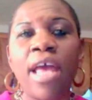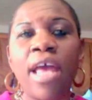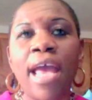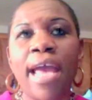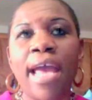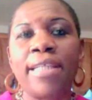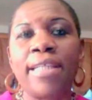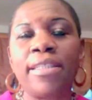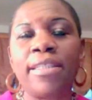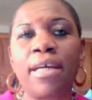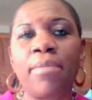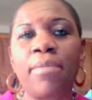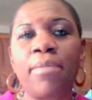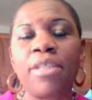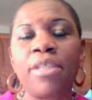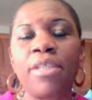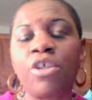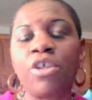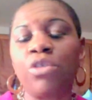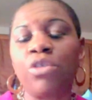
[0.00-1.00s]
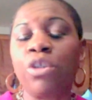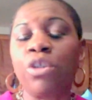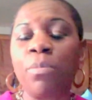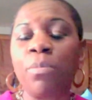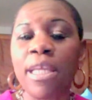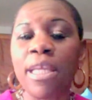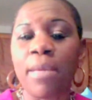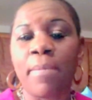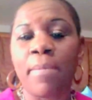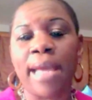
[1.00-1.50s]
And social
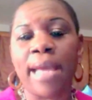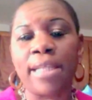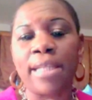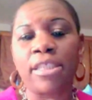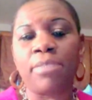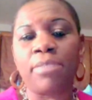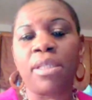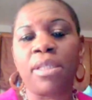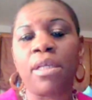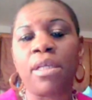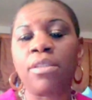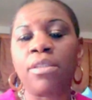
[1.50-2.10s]
media management.